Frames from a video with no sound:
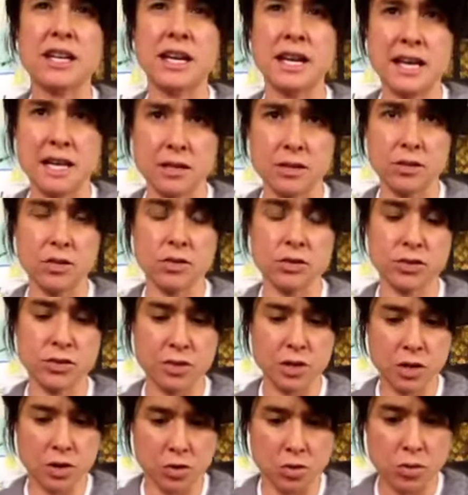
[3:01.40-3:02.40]
handle.
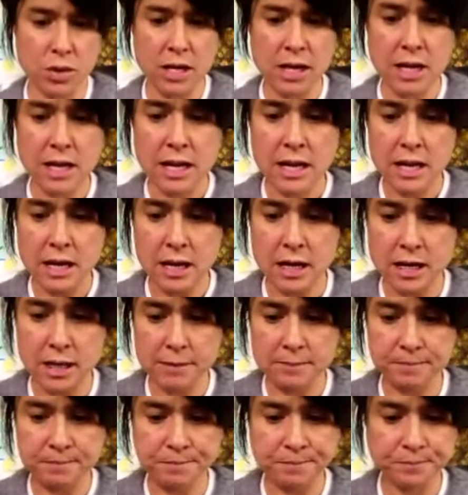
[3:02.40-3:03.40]
So
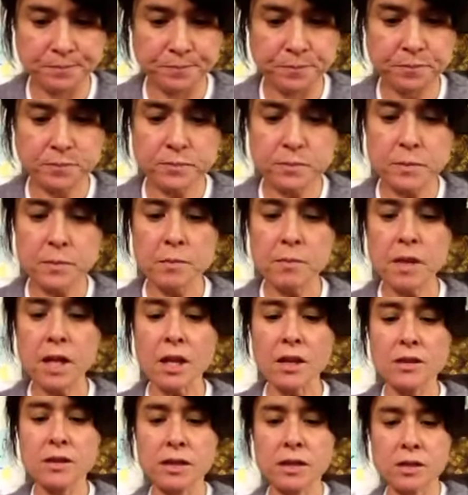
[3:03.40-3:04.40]

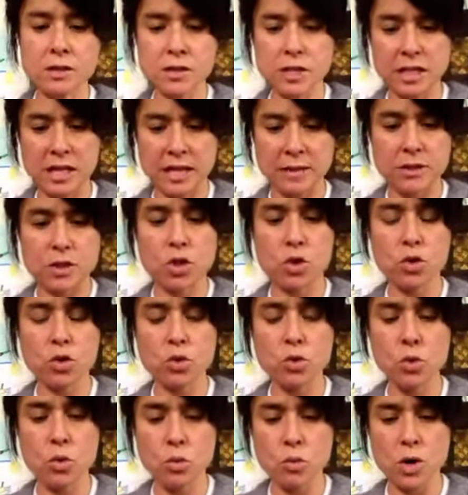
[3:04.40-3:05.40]
that's
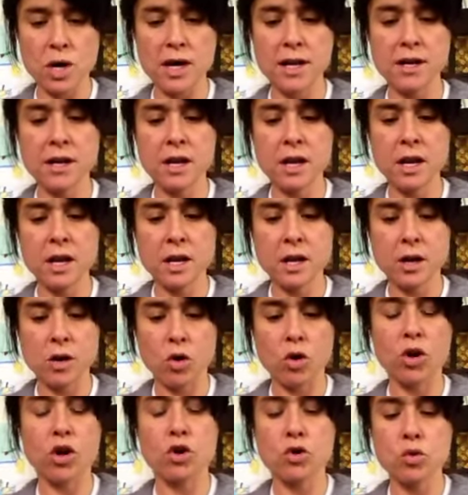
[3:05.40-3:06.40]
who, what,
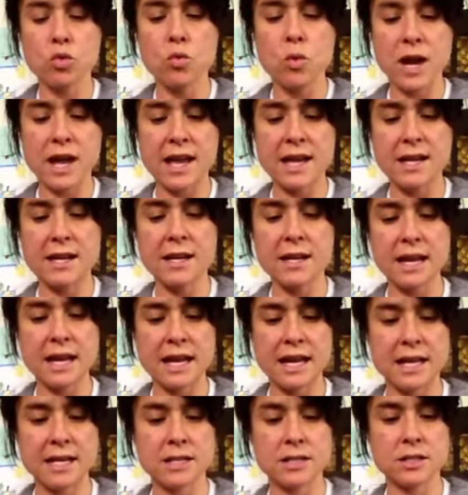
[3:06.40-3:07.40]
or who, when,
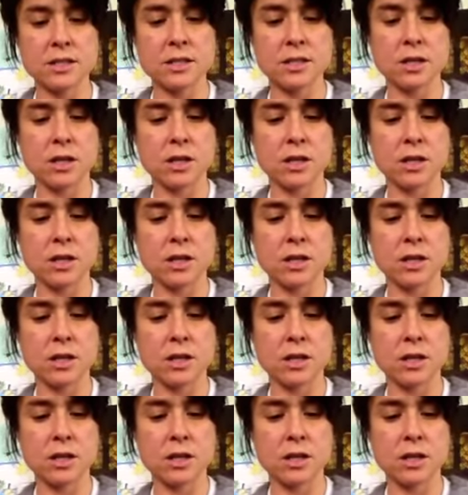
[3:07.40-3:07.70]
and